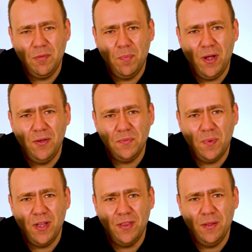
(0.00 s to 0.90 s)
composed
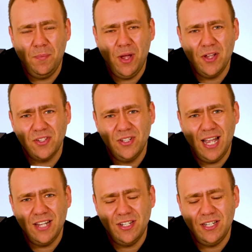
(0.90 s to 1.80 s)
by the person that
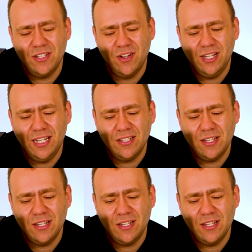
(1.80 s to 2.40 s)
actually designed this.